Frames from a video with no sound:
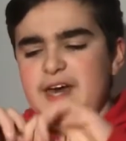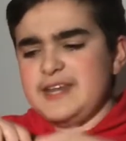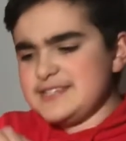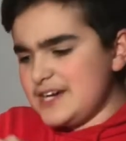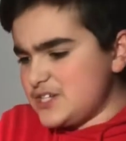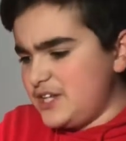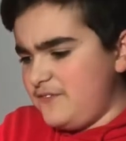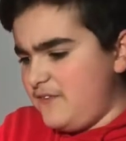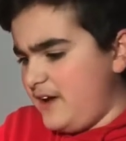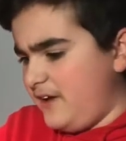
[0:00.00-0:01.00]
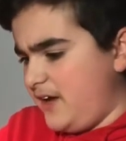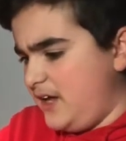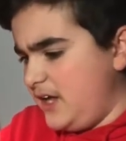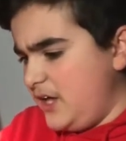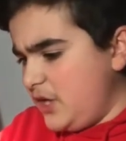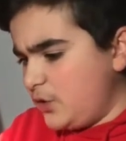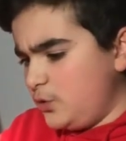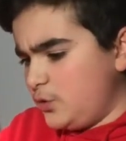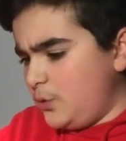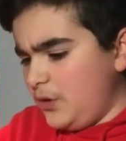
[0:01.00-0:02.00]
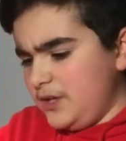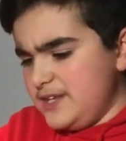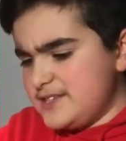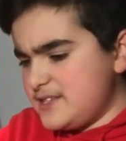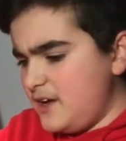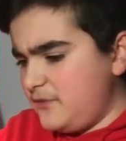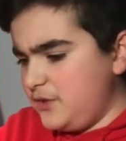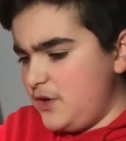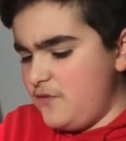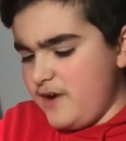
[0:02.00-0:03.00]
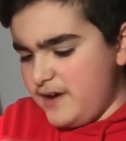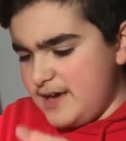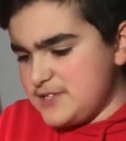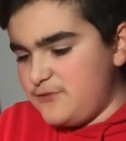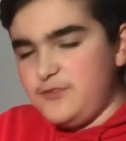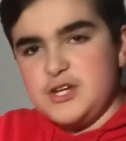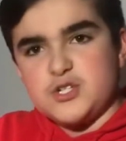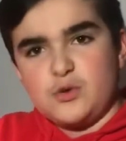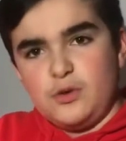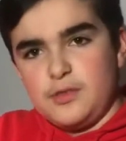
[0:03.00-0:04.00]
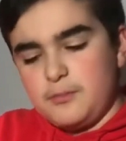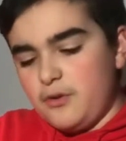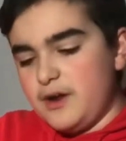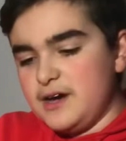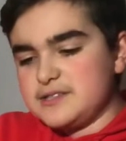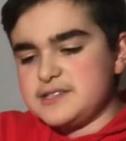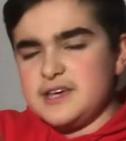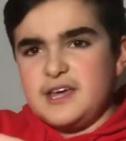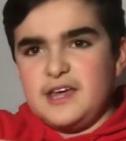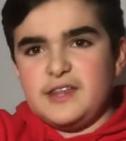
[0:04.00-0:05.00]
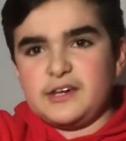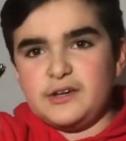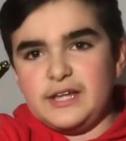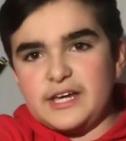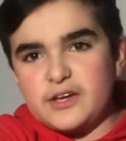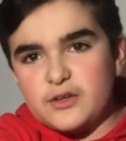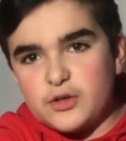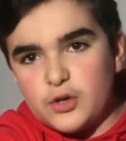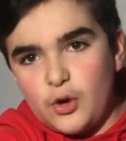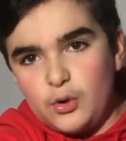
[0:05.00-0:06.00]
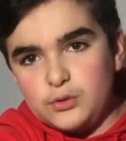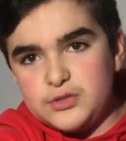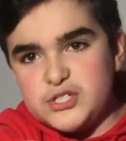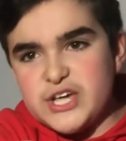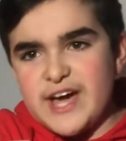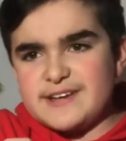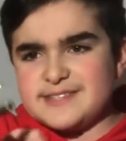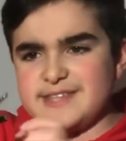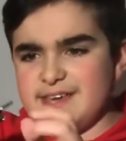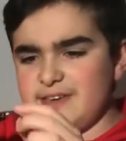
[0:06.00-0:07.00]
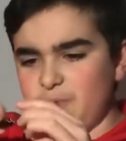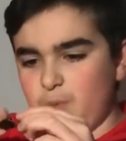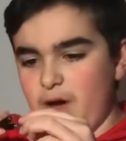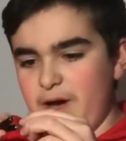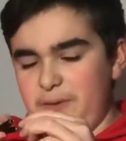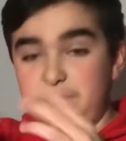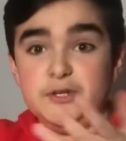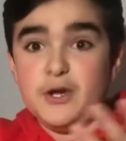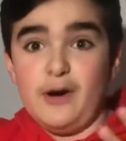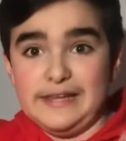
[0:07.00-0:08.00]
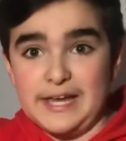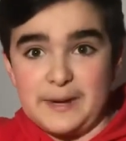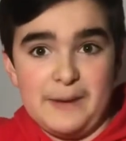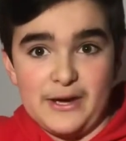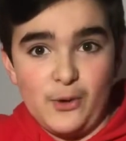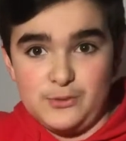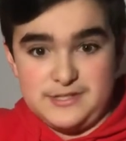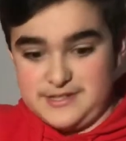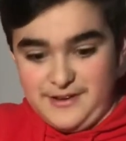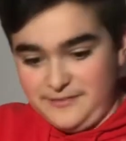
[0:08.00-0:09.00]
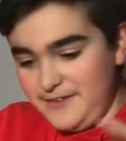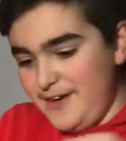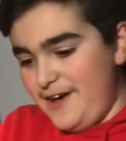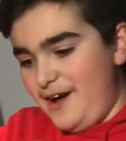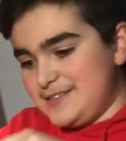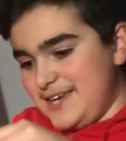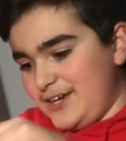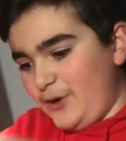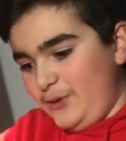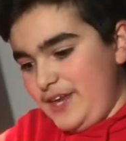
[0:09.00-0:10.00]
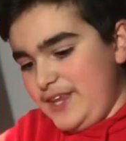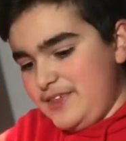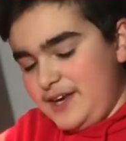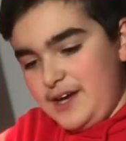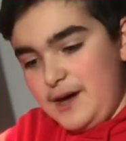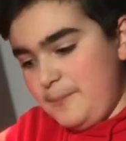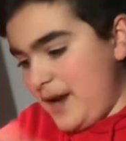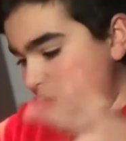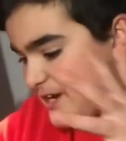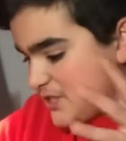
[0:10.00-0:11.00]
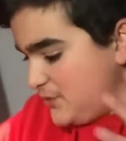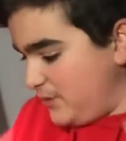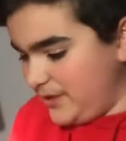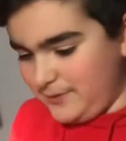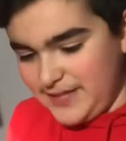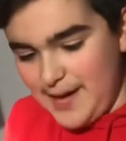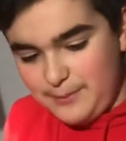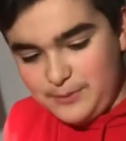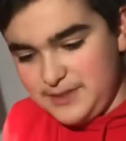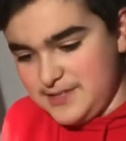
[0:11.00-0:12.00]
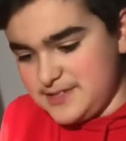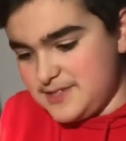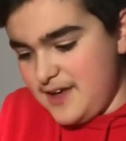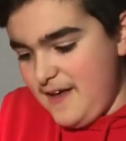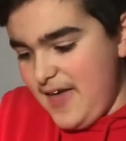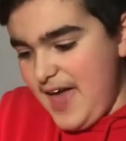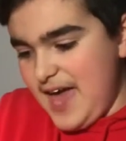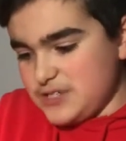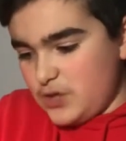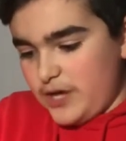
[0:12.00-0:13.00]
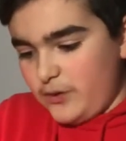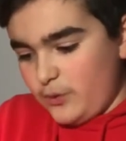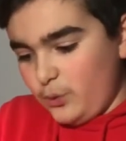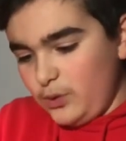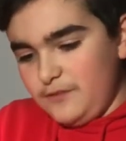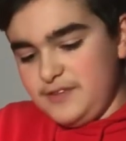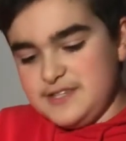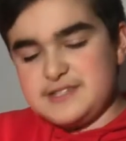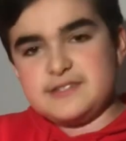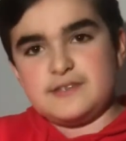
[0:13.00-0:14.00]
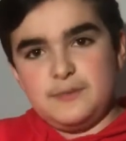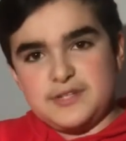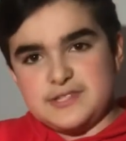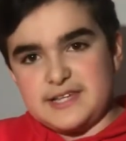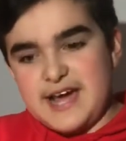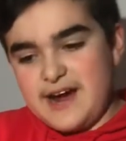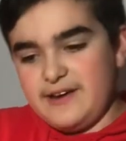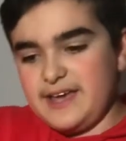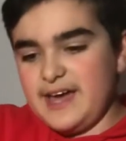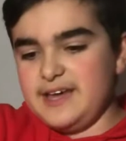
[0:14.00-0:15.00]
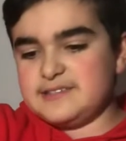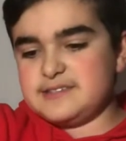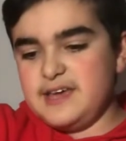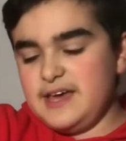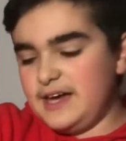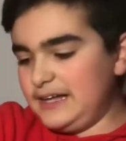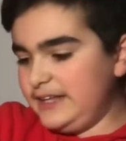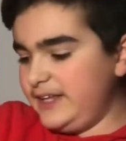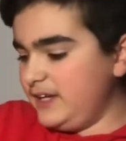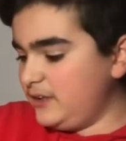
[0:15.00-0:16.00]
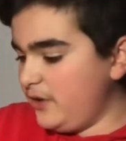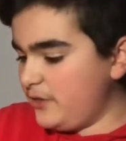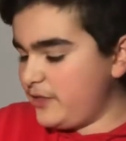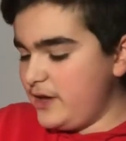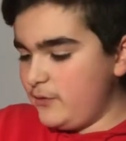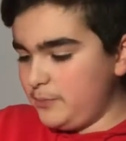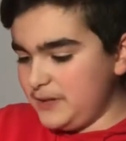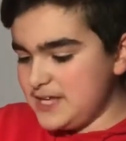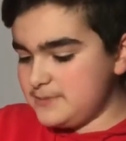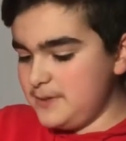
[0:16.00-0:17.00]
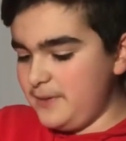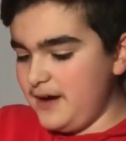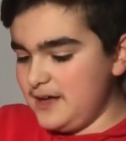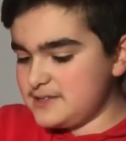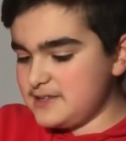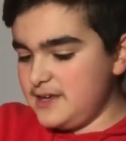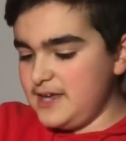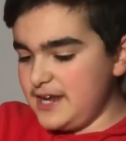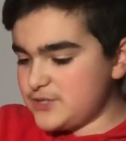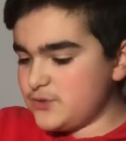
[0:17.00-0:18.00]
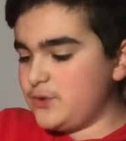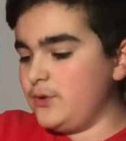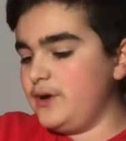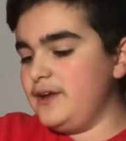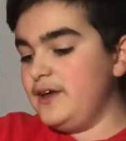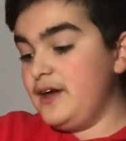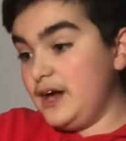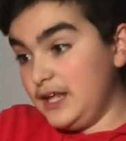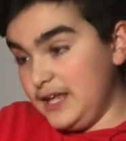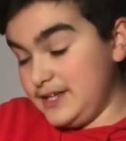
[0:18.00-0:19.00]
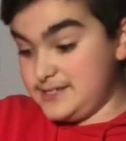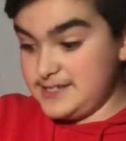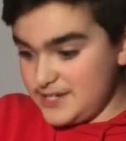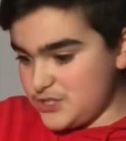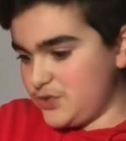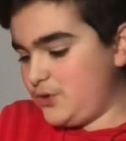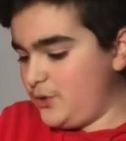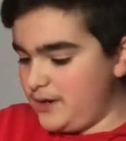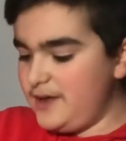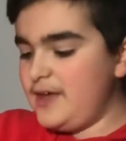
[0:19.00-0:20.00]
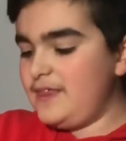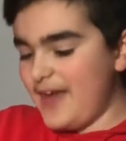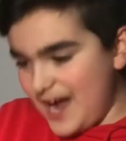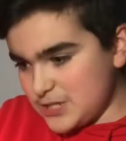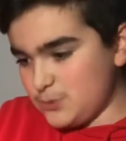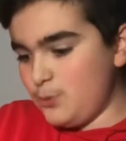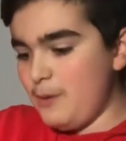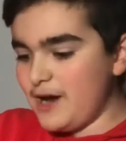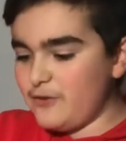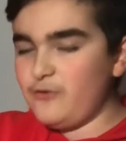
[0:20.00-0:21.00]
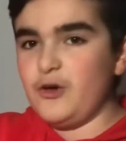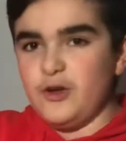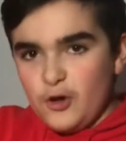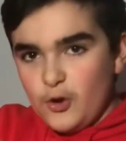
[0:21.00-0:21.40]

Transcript: It's actually very good quality stuff, you know, very nice finish on all of the products. They got like gold jacks there. Wow, you know I'd like my gold stuff. I'll take gold anything, but I'm actually really, really happy with this. And I got all of this, so which is a carry case, a cleaning cloth, replacement parts, an extra cord, an extension cord, the actual microphone.